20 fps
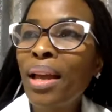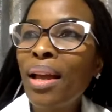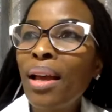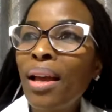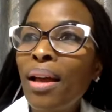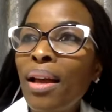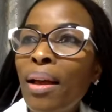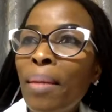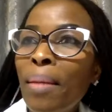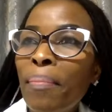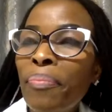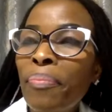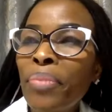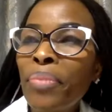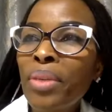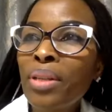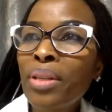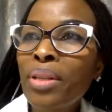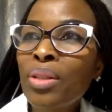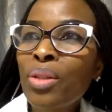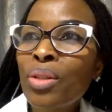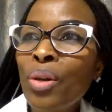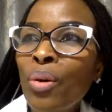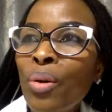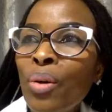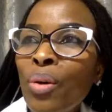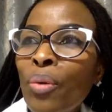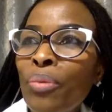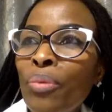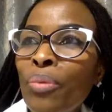Um,
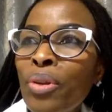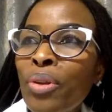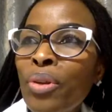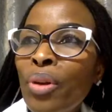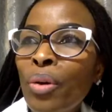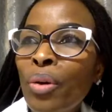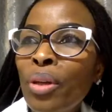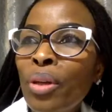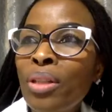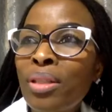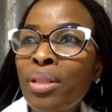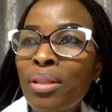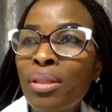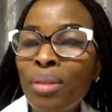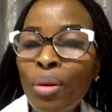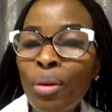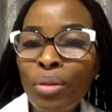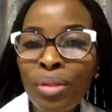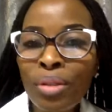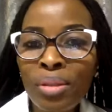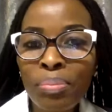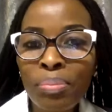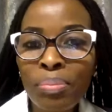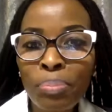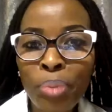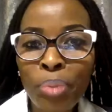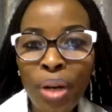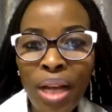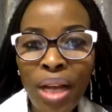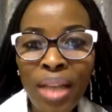so you know, it's those
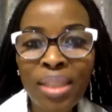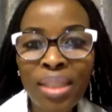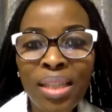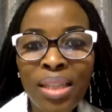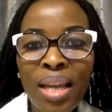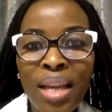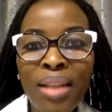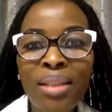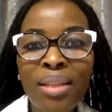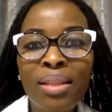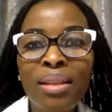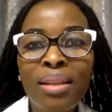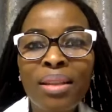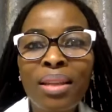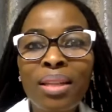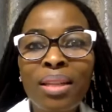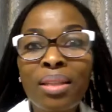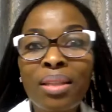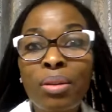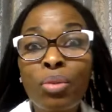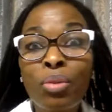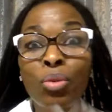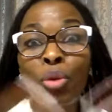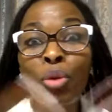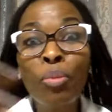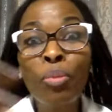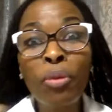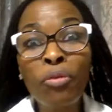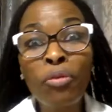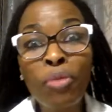products that there's a
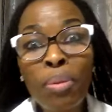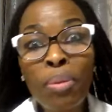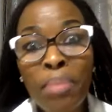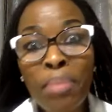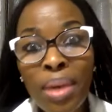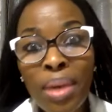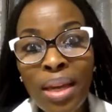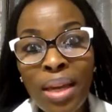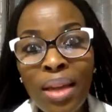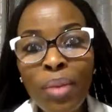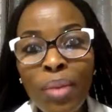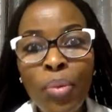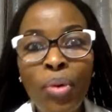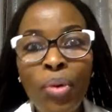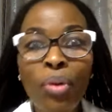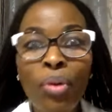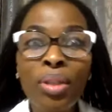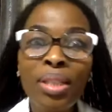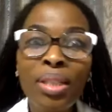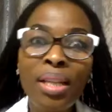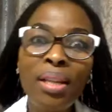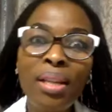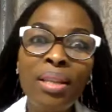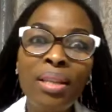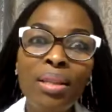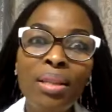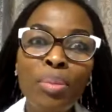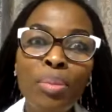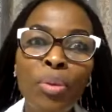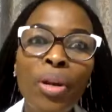group of women. We're all selling
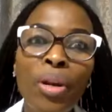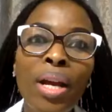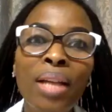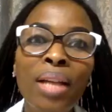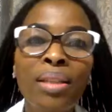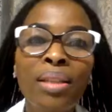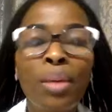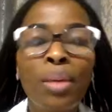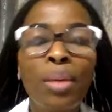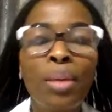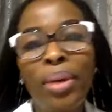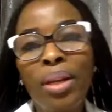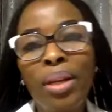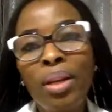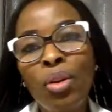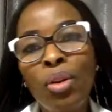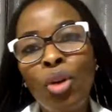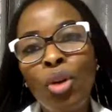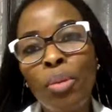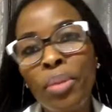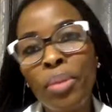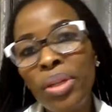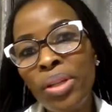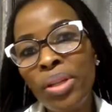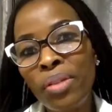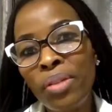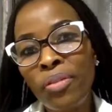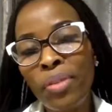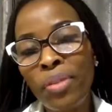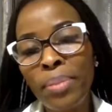this product and we're earning
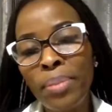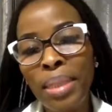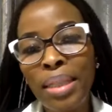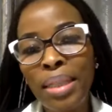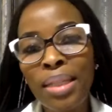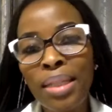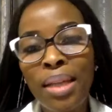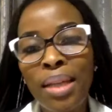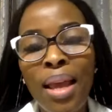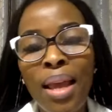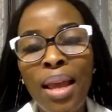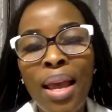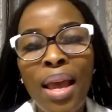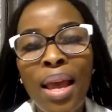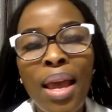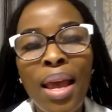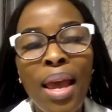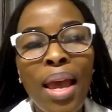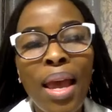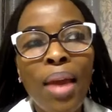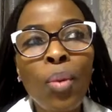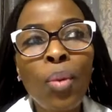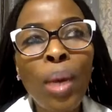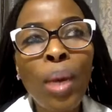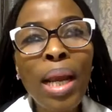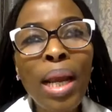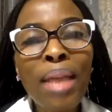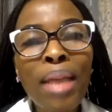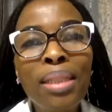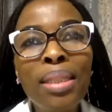commission from it. And
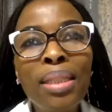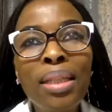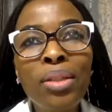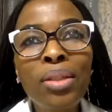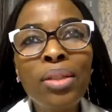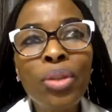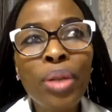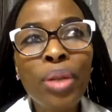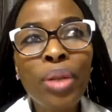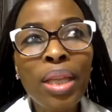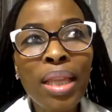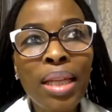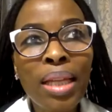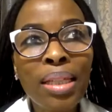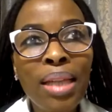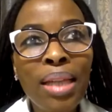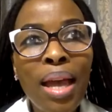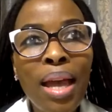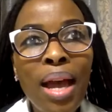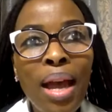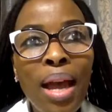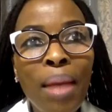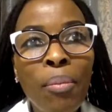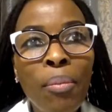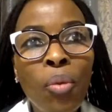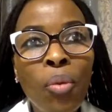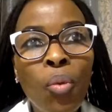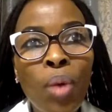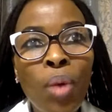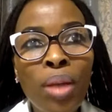what I did during that time
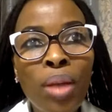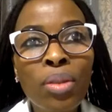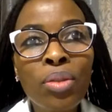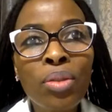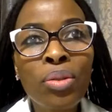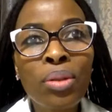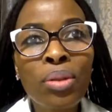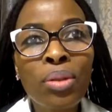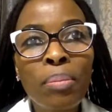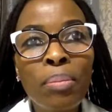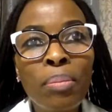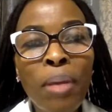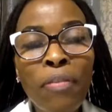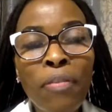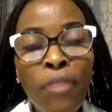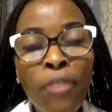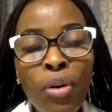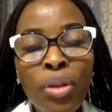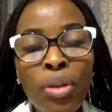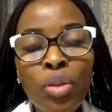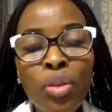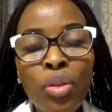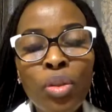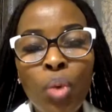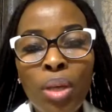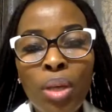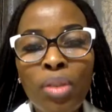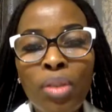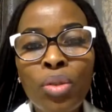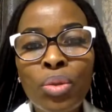was my focus
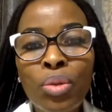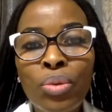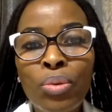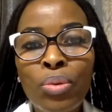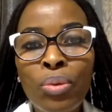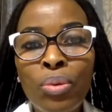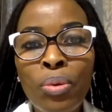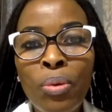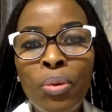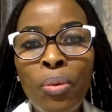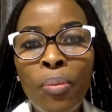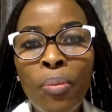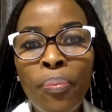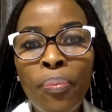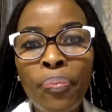was to